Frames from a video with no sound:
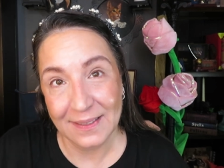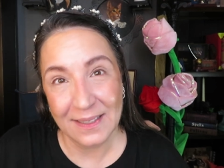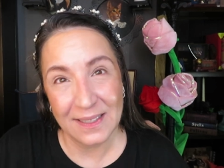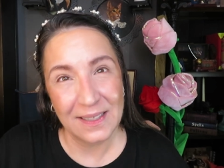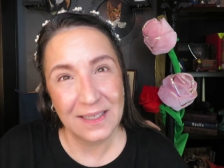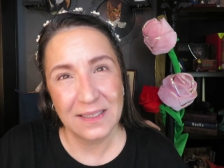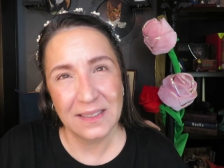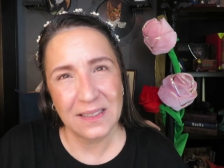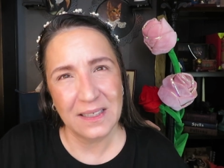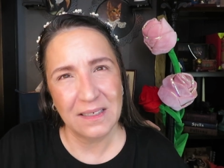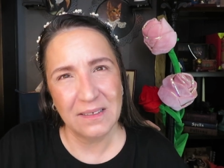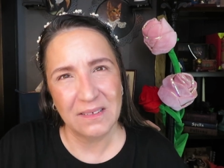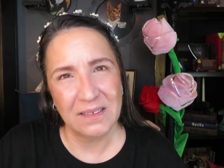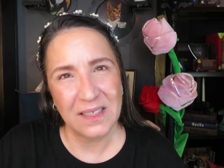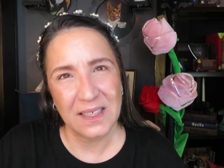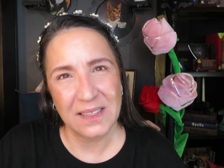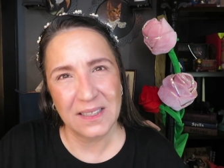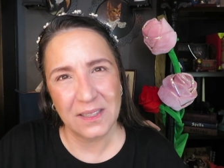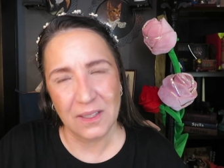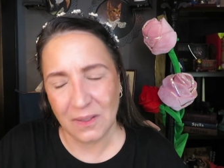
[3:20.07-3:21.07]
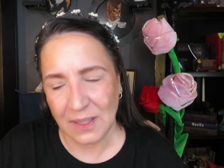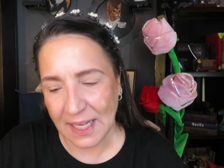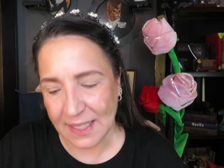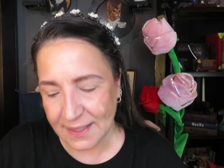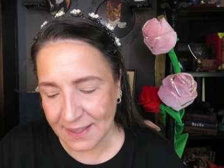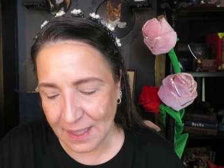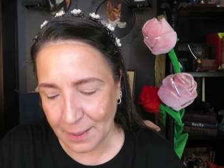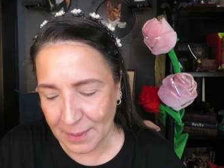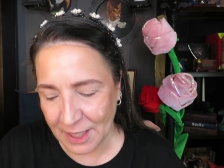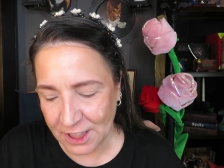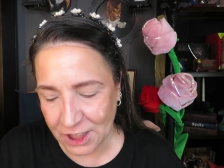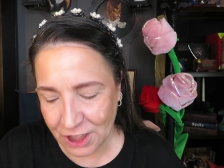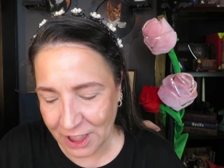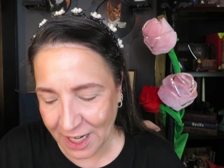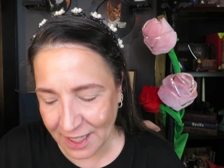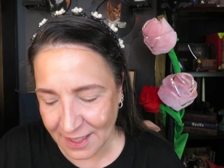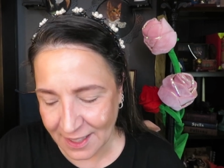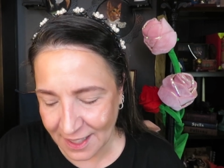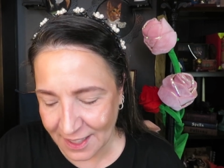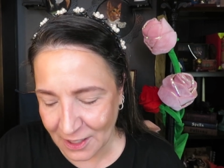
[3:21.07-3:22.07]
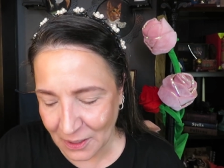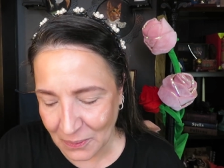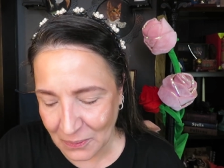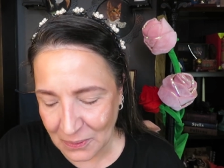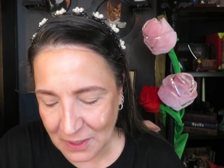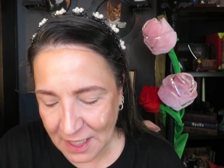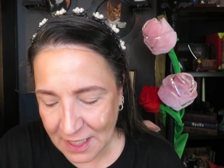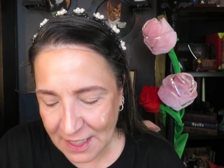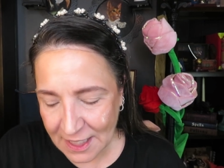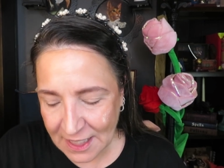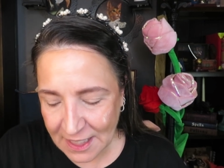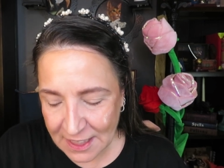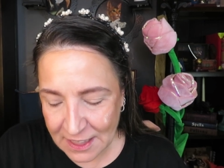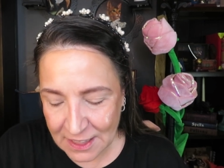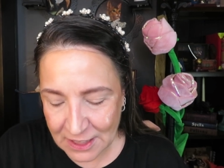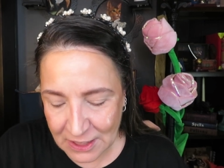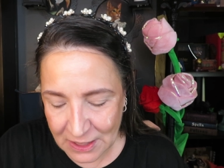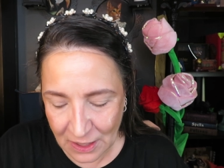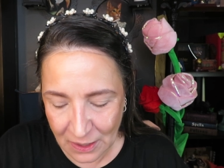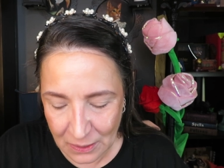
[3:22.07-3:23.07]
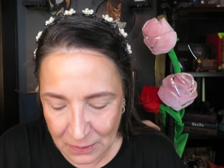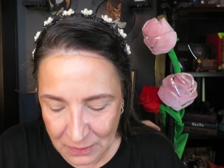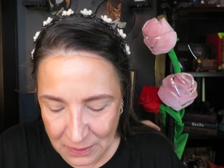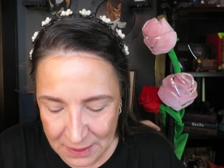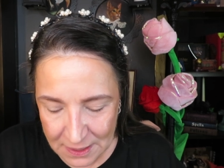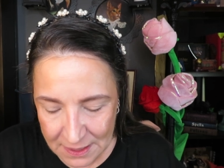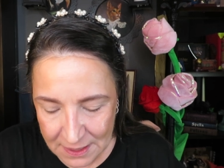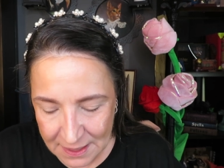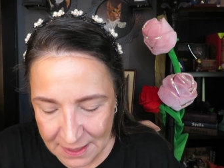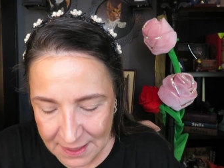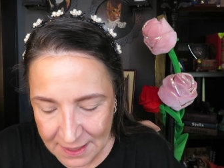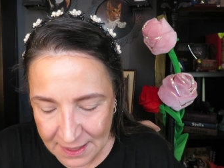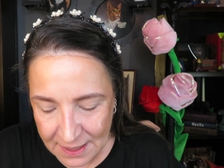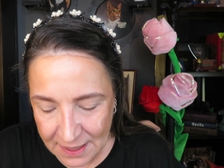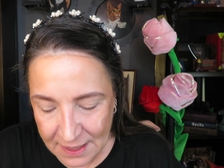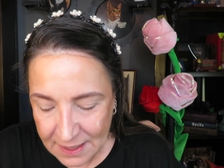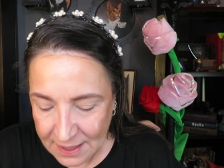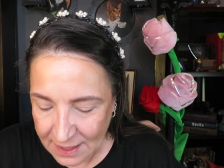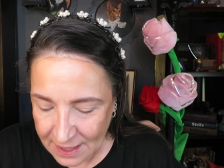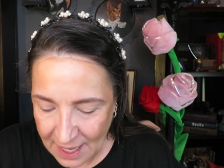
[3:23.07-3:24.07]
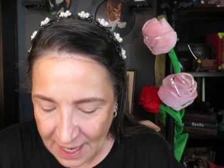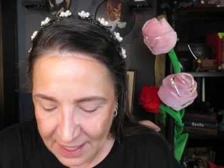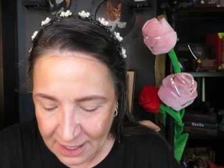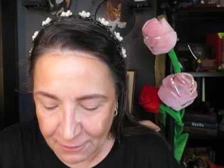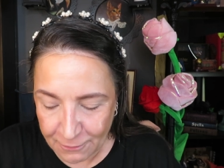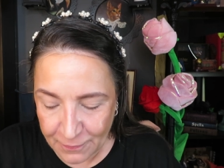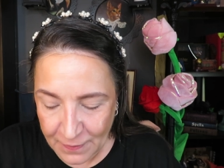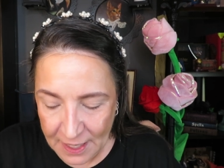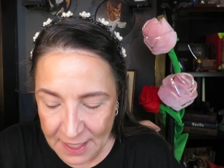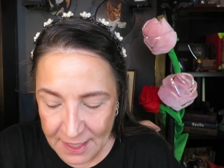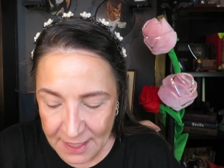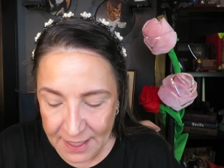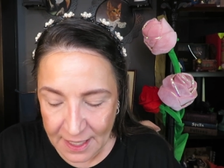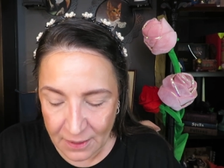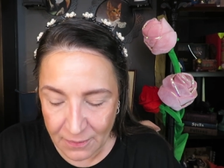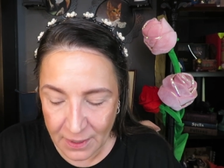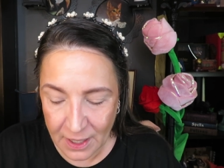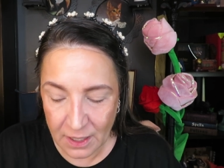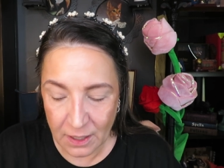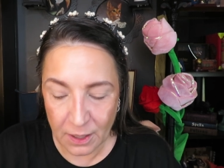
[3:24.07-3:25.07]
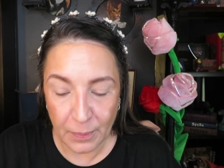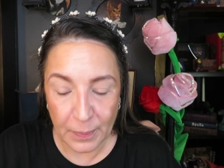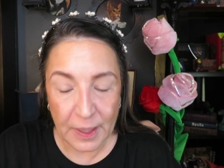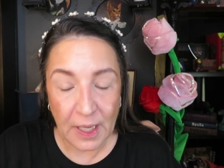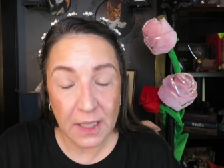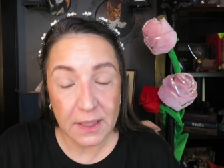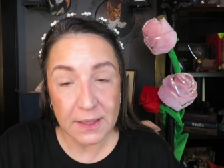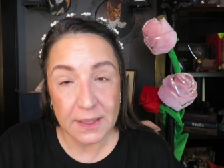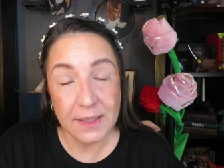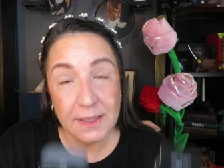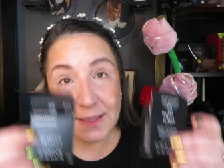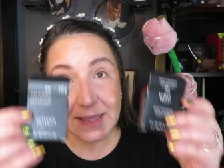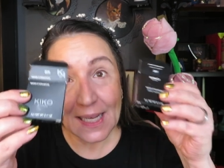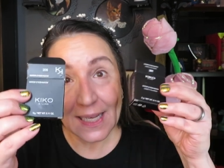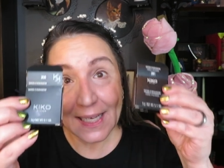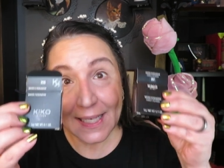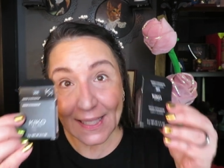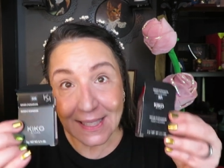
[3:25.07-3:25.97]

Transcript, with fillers: At least I don't think so. Last time I checked, they don't. So I can finally get rid of the boxes.